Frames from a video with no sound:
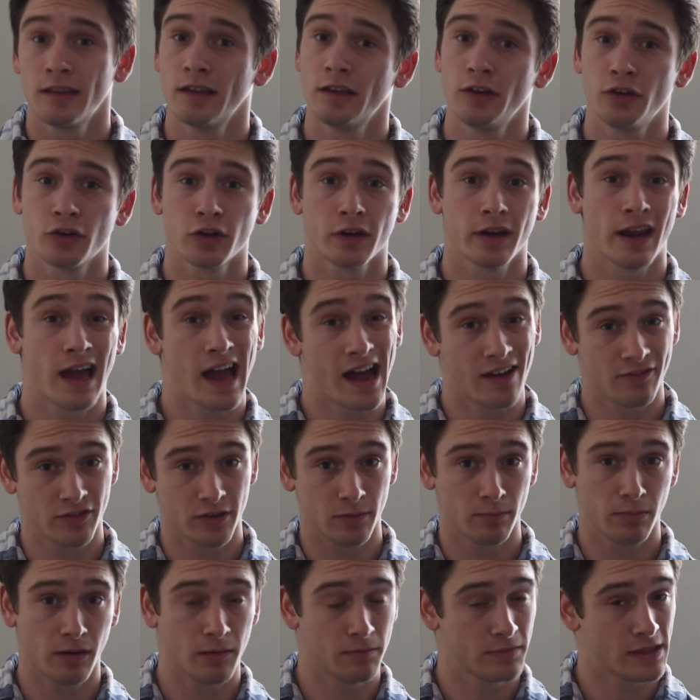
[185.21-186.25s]
then you're gonna have to
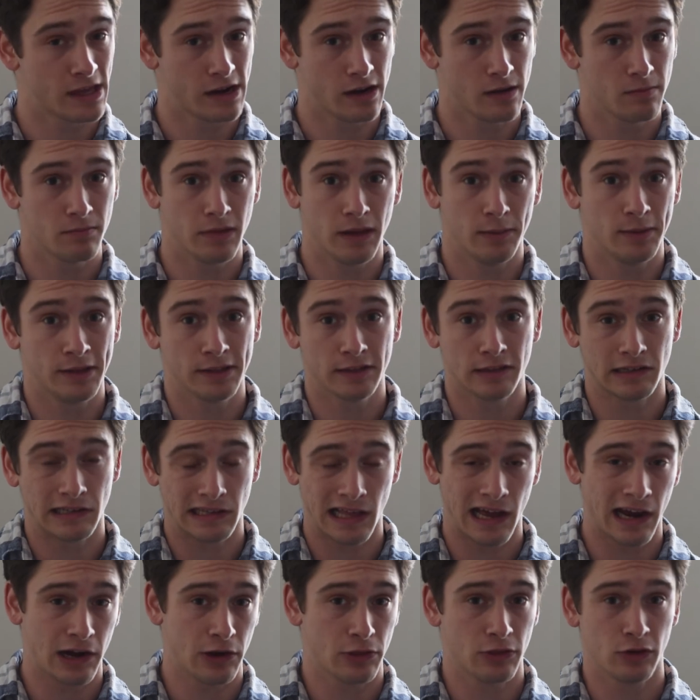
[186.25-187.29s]
bump that up maybe a little
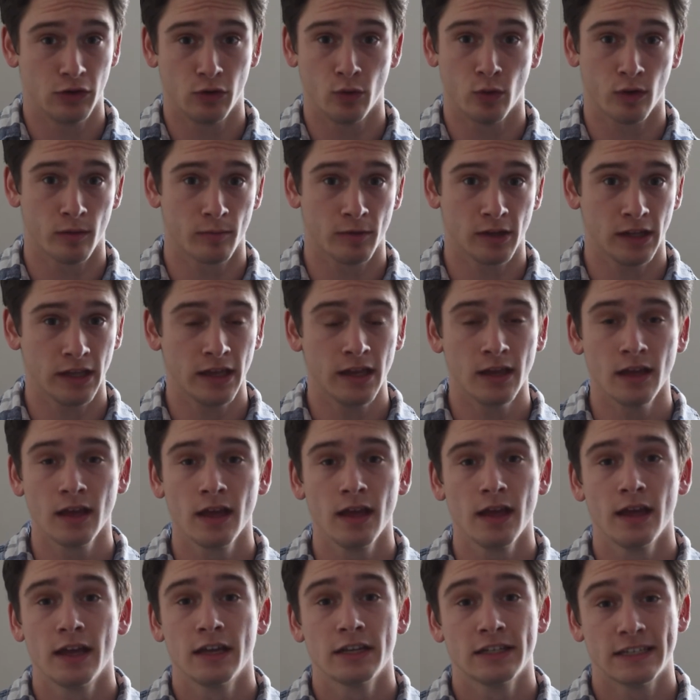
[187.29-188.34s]
higher than normally
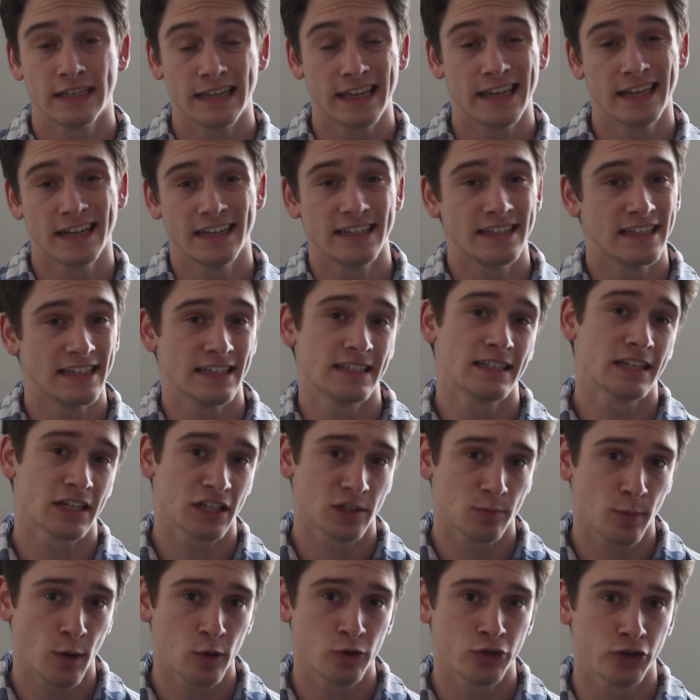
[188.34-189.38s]
to get a decent
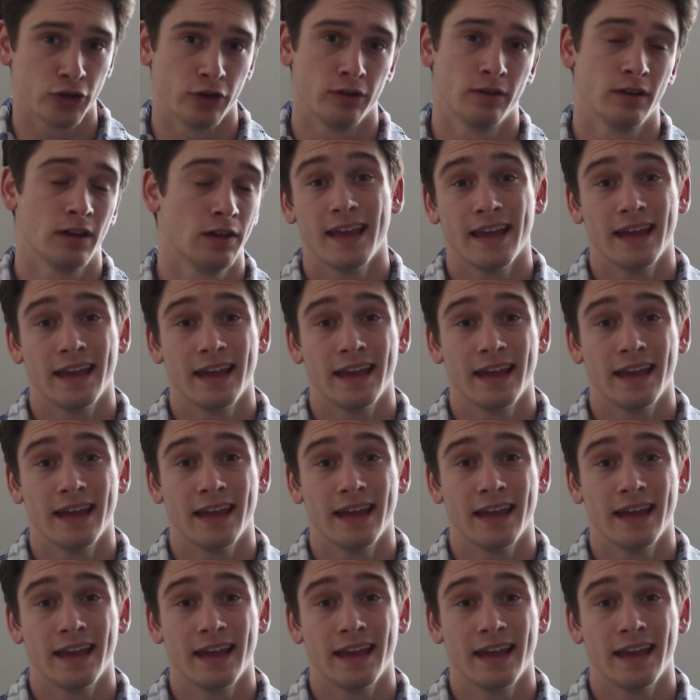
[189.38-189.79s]
exposure.